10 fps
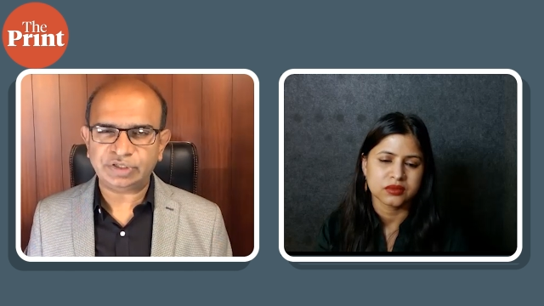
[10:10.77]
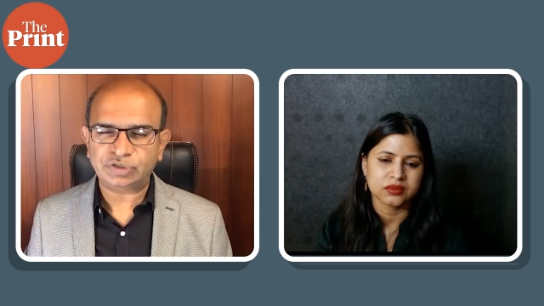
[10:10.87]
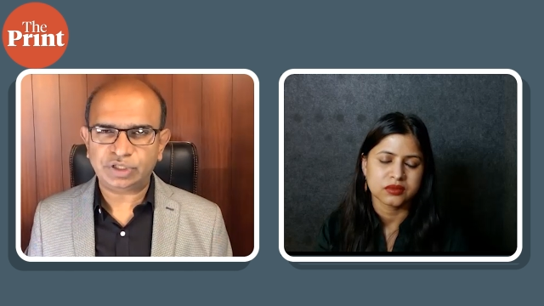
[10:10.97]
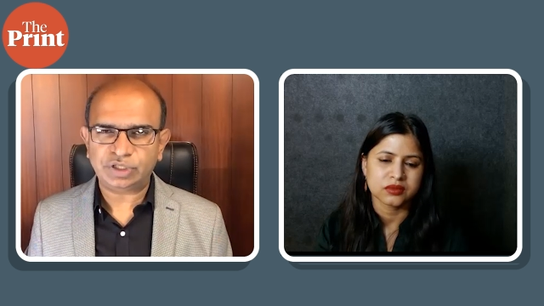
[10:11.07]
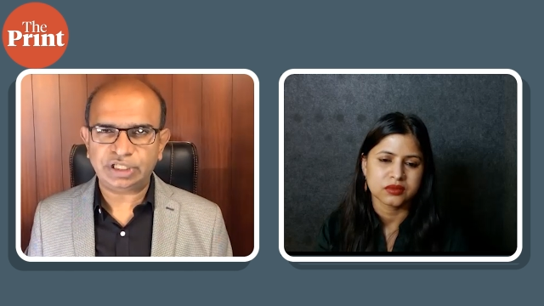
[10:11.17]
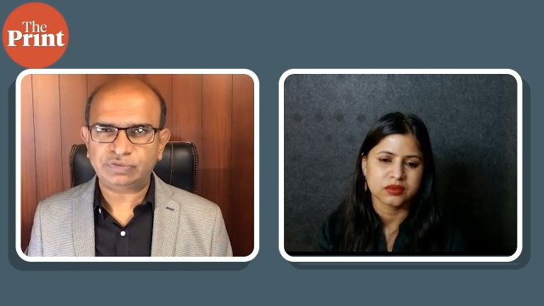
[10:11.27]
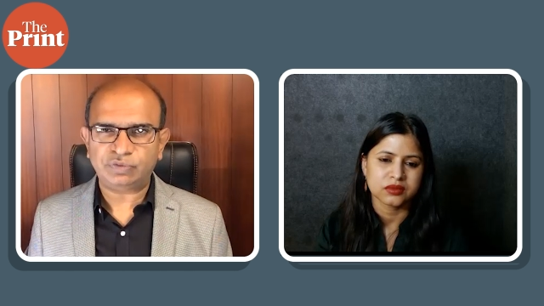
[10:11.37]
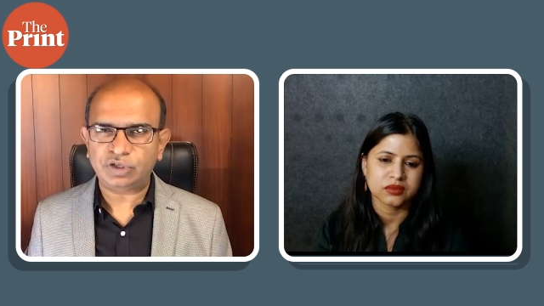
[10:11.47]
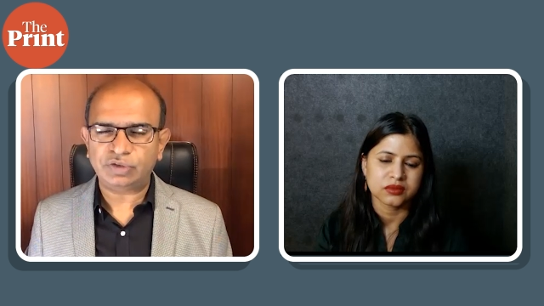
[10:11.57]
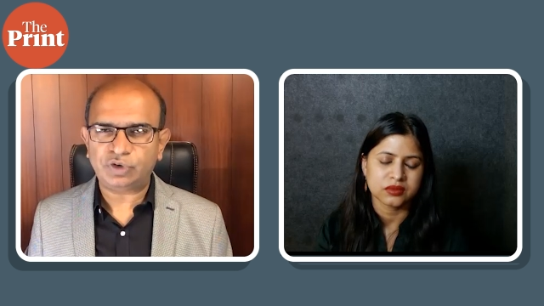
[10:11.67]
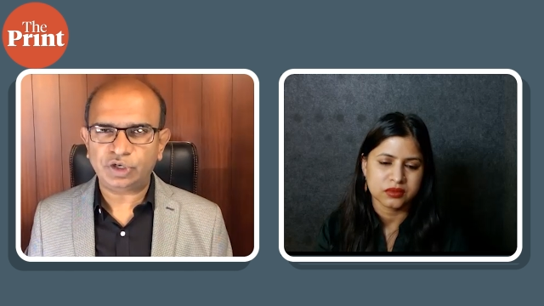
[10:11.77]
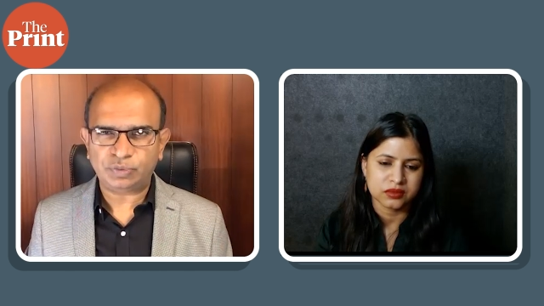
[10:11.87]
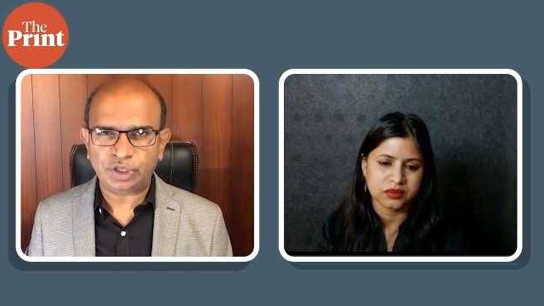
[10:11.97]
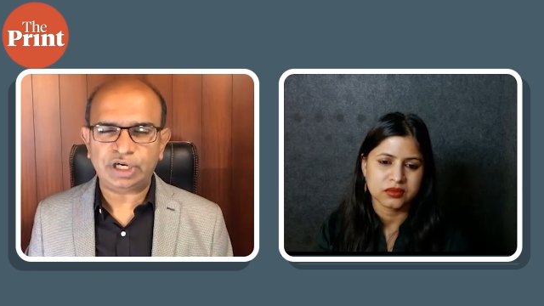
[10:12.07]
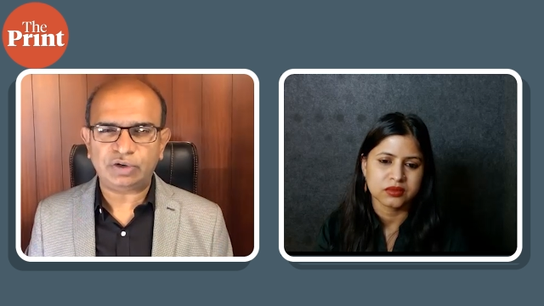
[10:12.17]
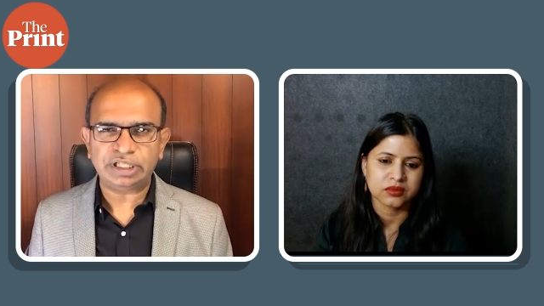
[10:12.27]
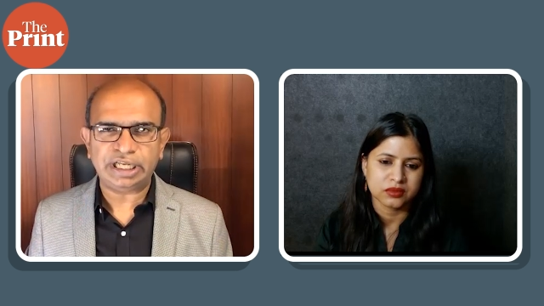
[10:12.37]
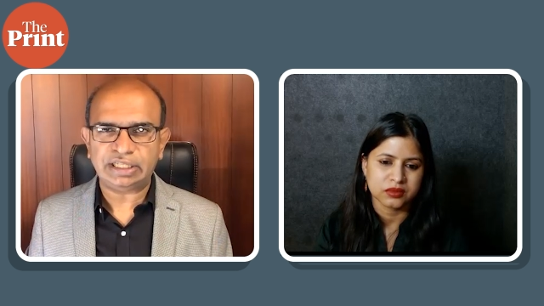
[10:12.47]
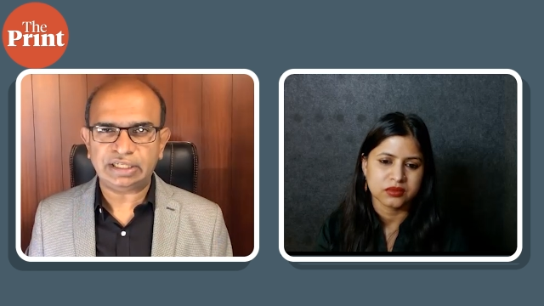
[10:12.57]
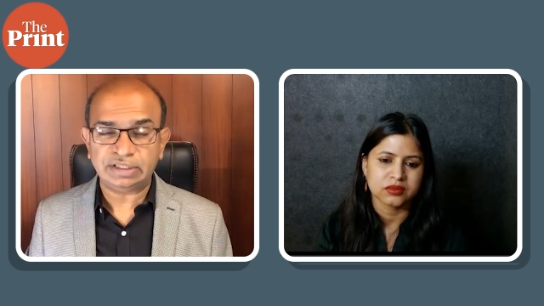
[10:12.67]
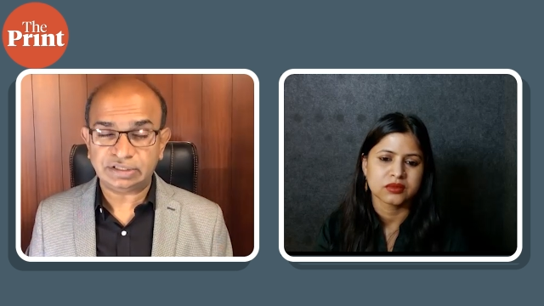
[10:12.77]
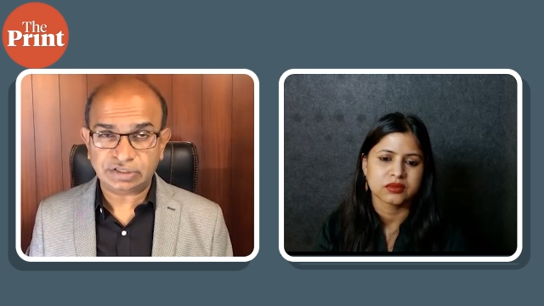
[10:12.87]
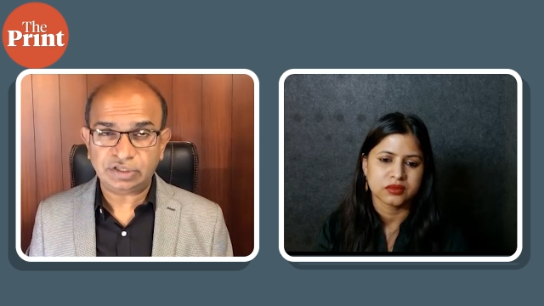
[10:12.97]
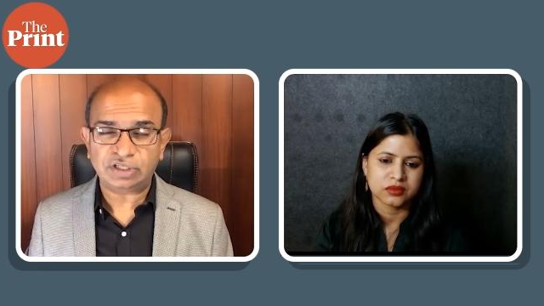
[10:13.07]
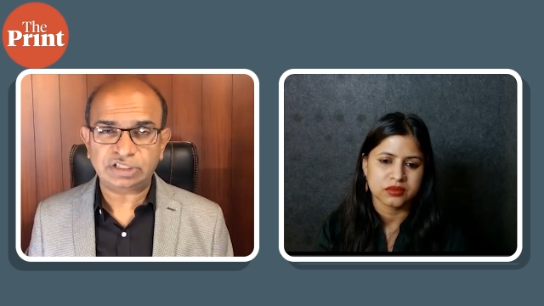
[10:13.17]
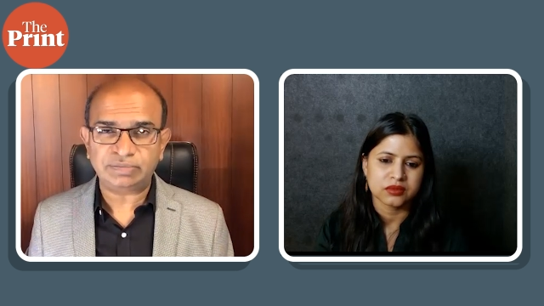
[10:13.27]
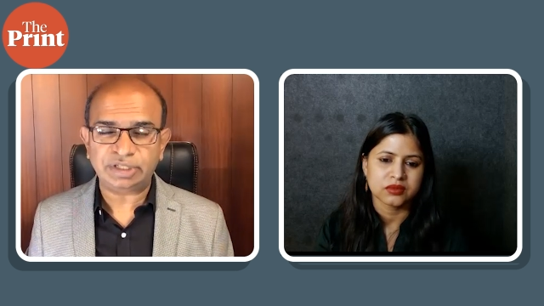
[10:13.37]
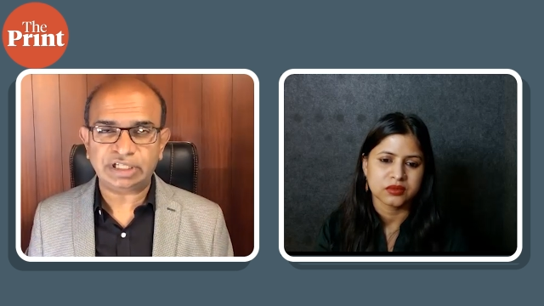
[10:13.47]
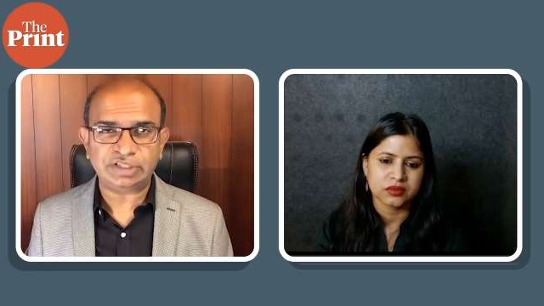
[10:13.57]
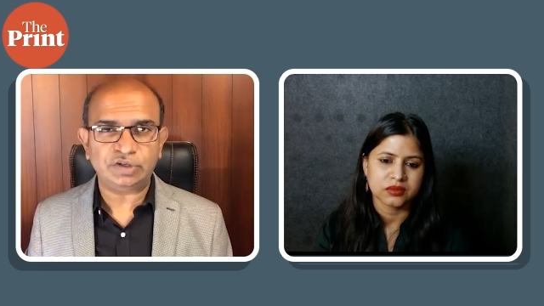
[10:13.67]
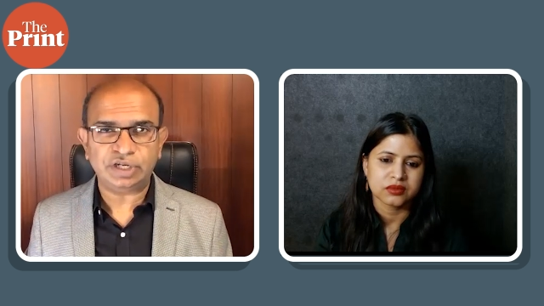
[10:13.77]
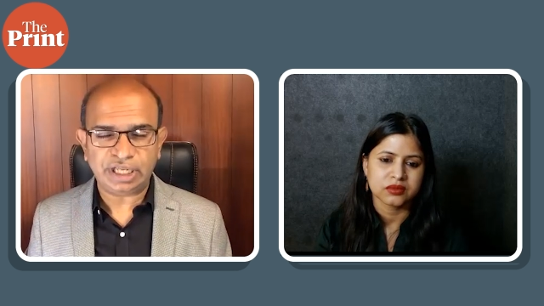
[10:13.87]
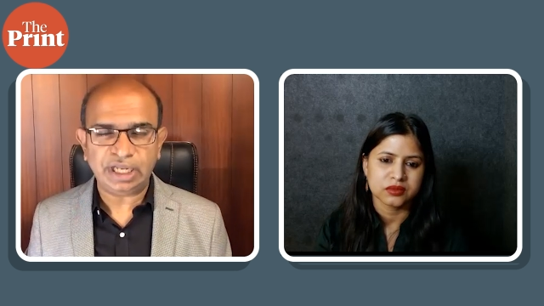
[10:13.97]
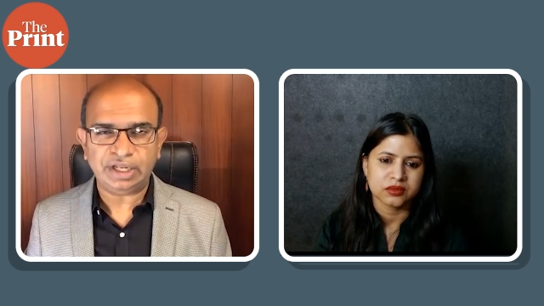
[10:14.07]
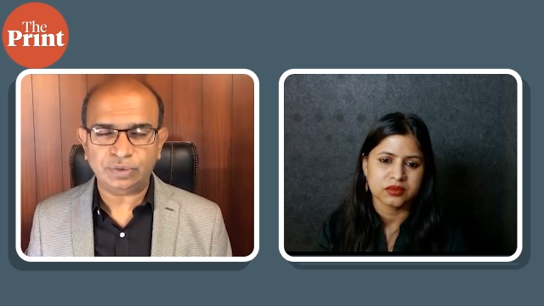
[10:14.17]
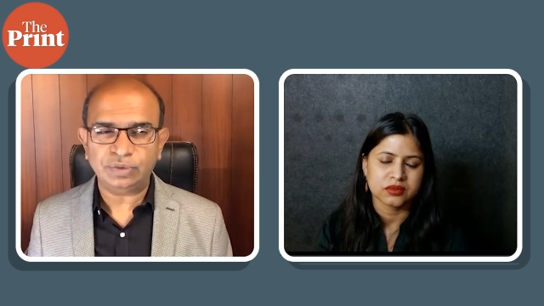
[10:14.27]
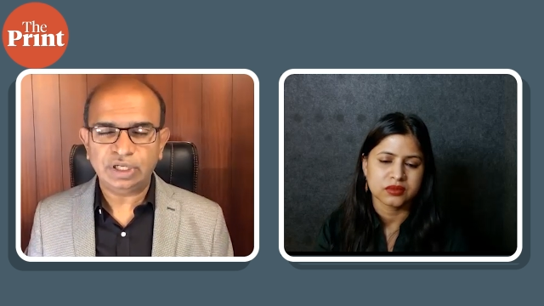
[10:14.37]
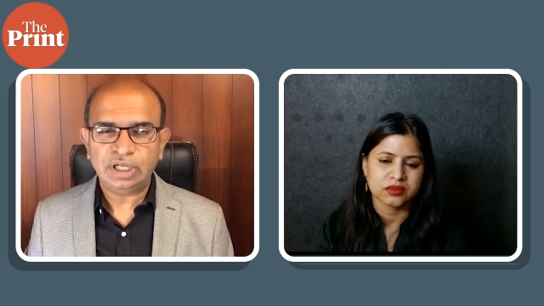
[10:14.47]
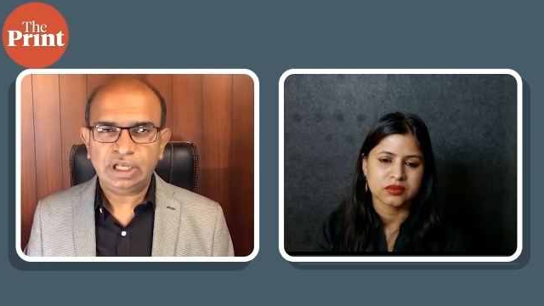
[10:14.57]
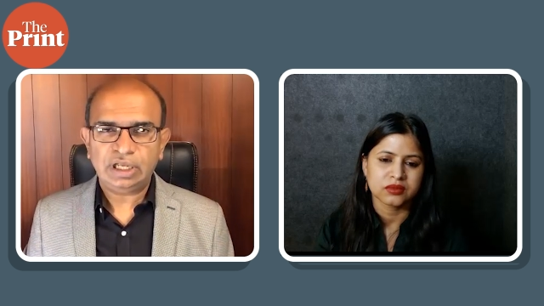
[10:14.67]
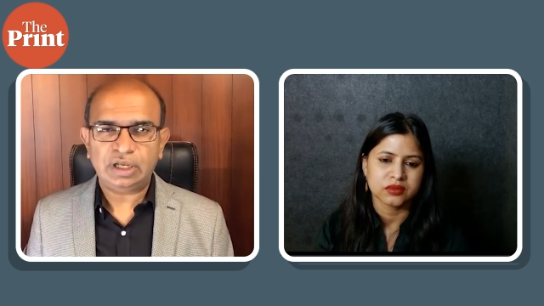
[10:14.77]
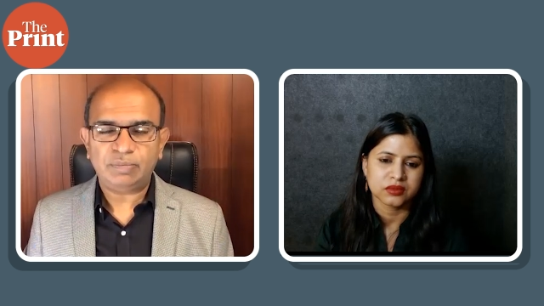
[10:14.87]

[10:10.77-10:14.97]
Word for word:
Speaker 1: So I just want, want to put it out there that this is not something that's going to kill you. Uh,